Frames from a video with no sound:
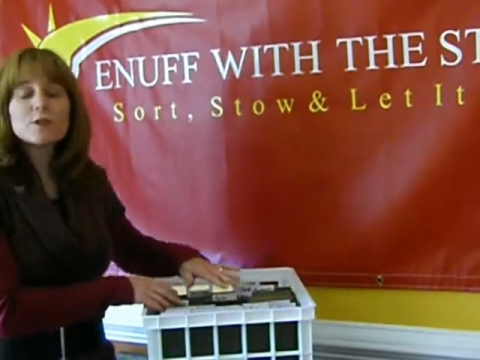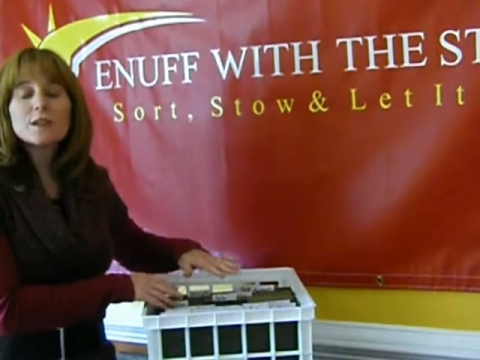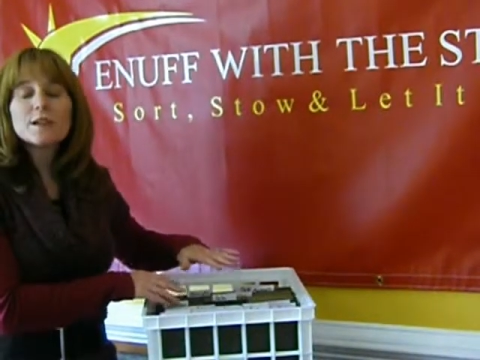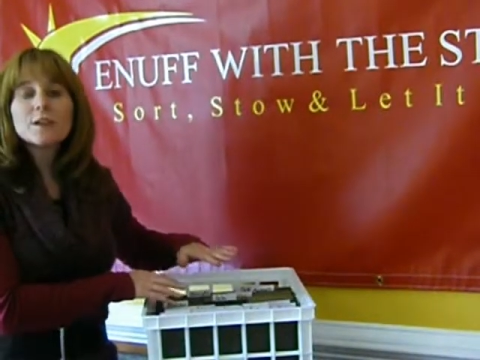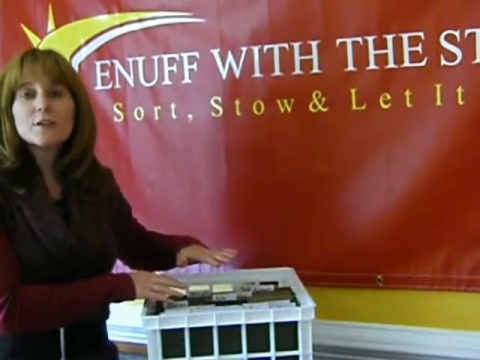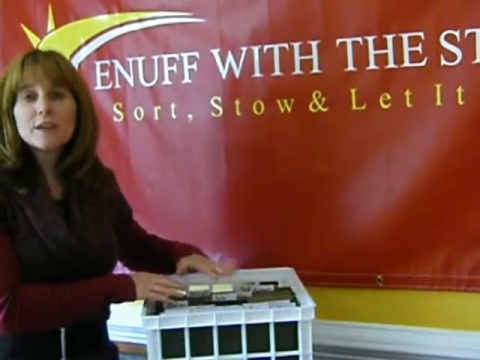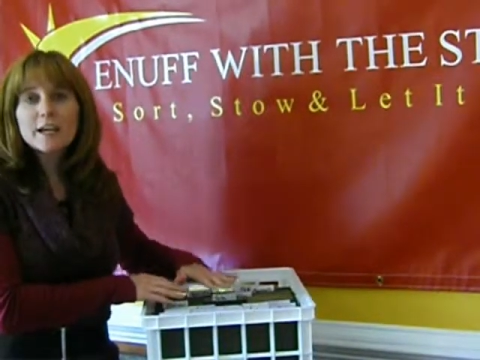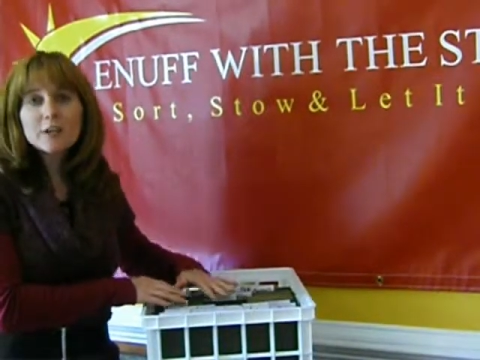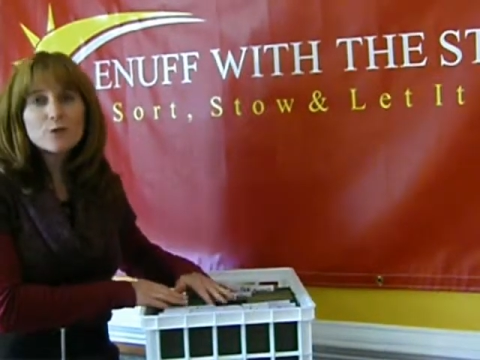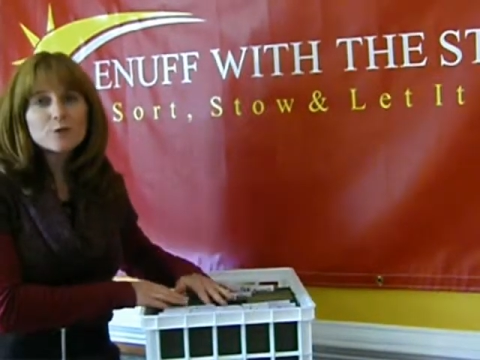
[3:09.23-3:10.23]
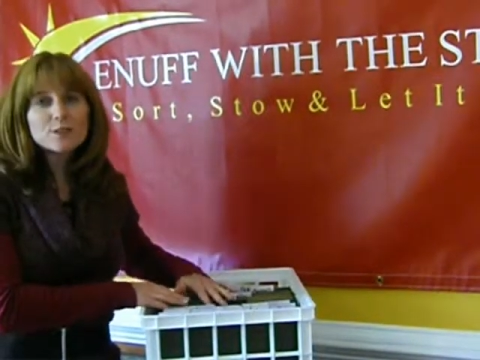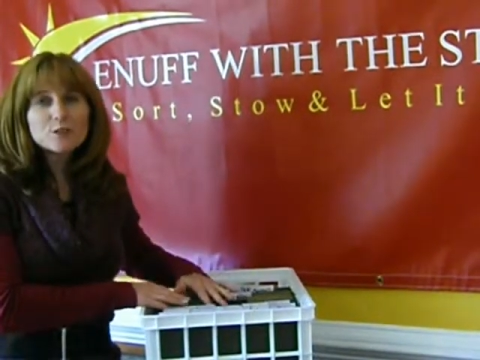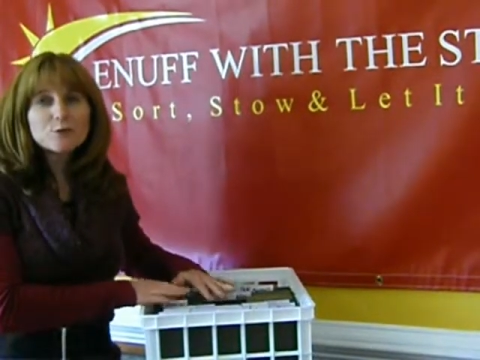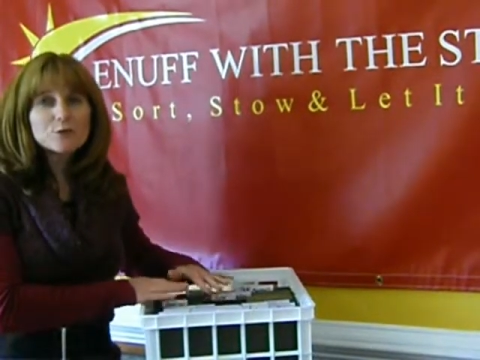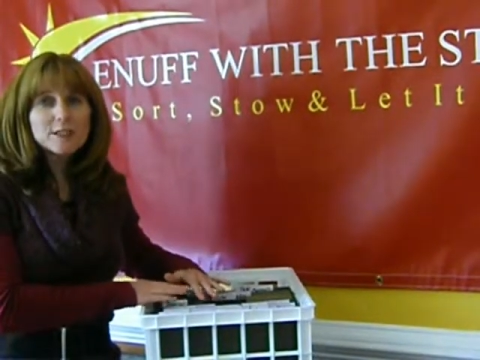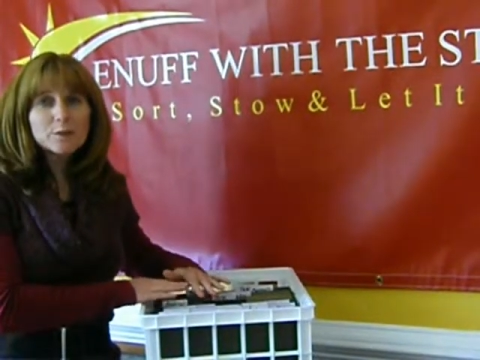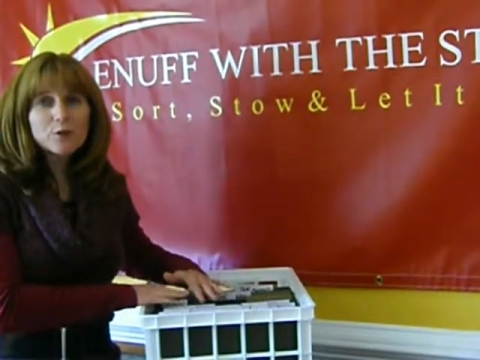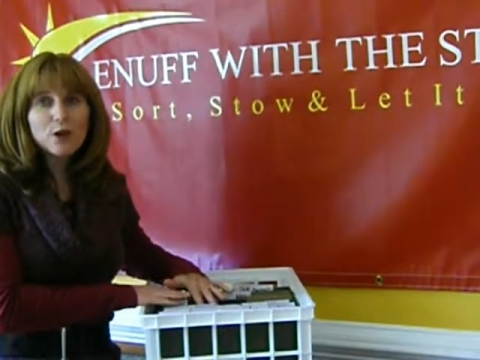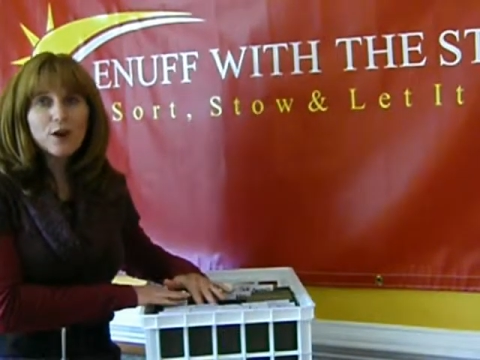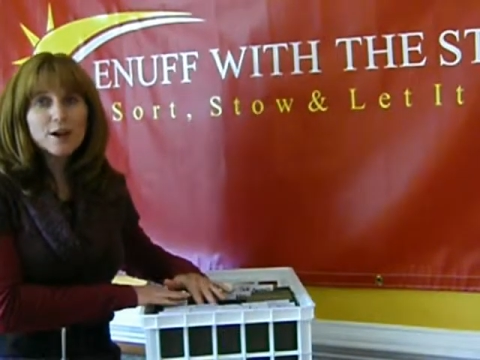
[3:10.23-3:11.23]
so that the categories are really
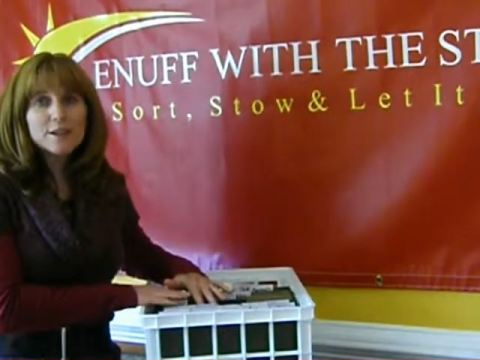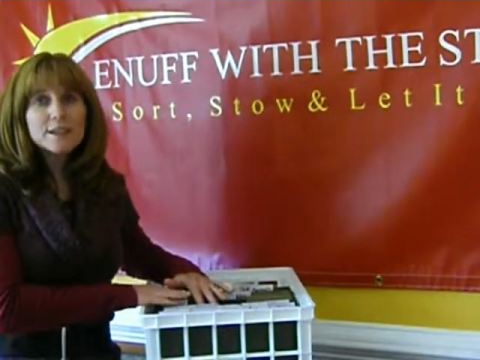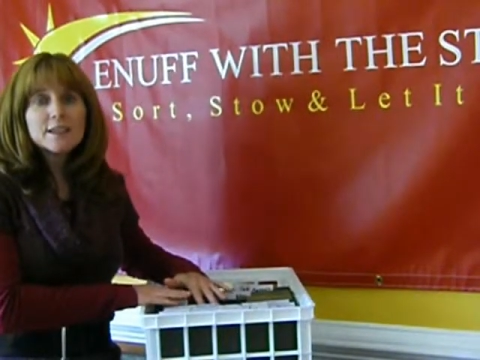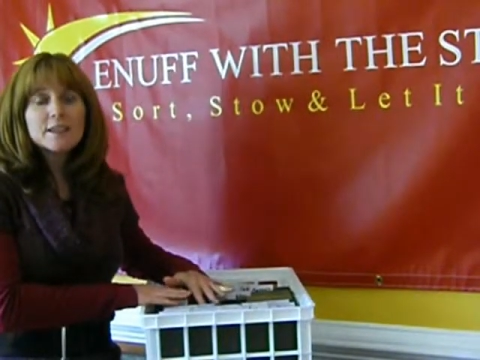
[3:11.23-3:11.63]
broad